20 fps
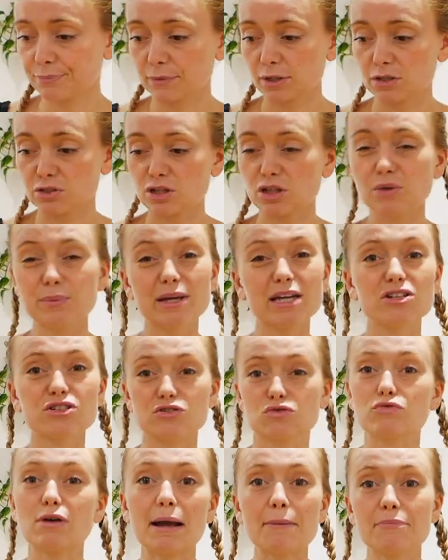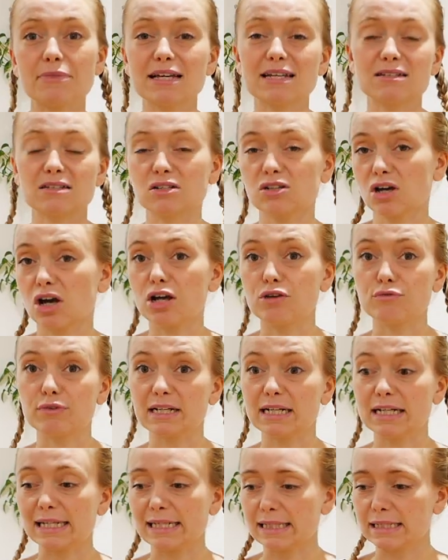so that we can just grab things and go
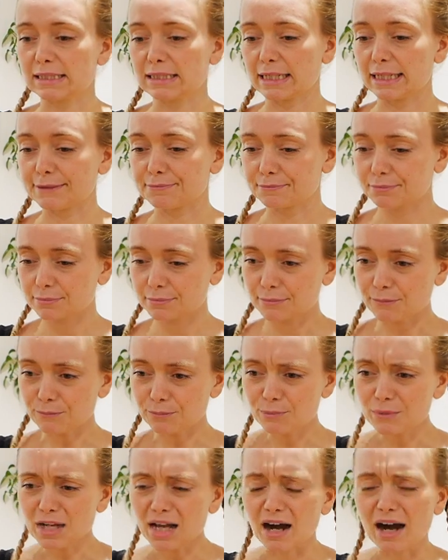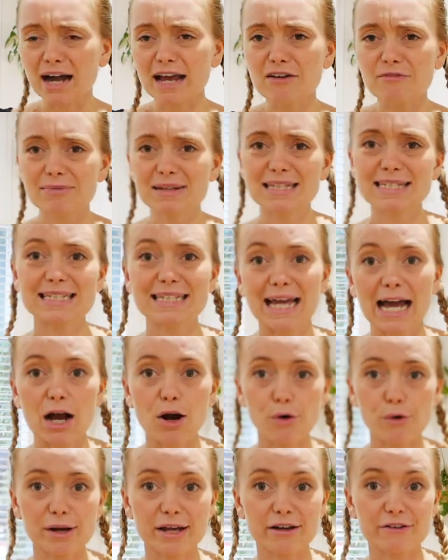really easily. I have been
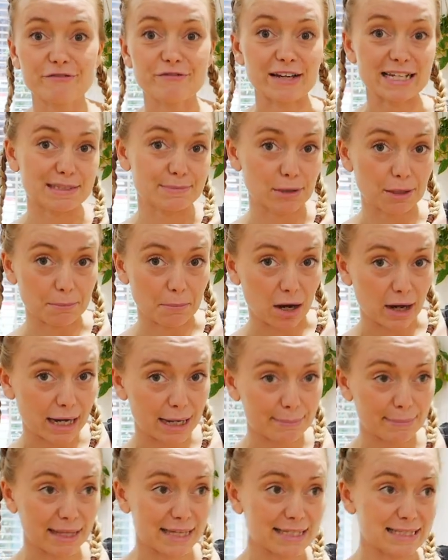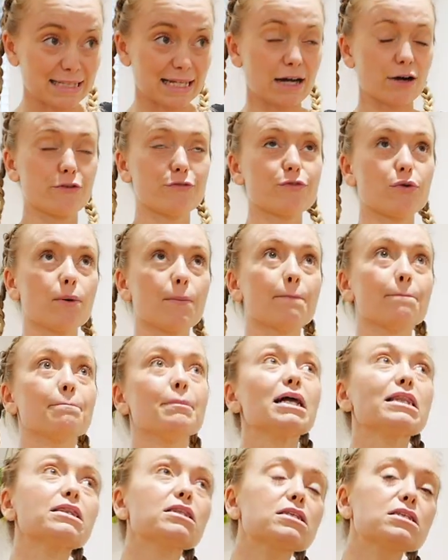scouring Facebook Marketplace now for
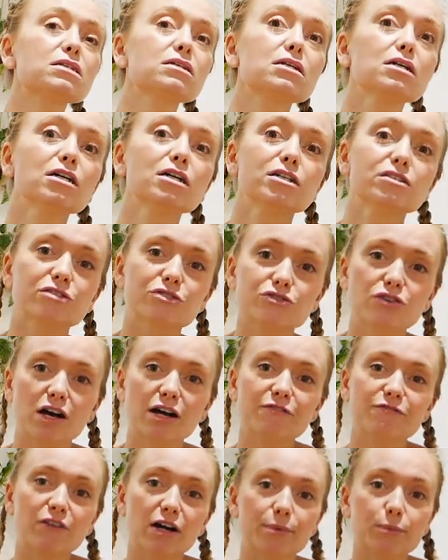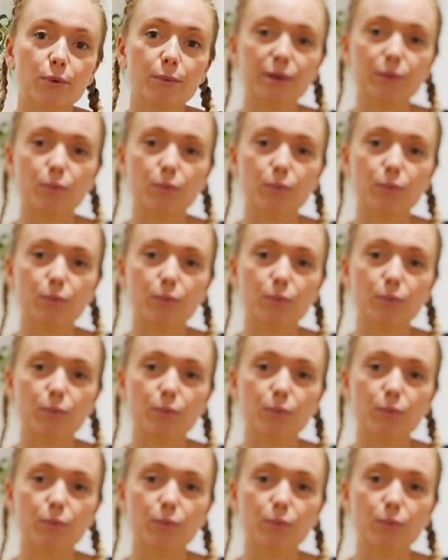months to try and find what we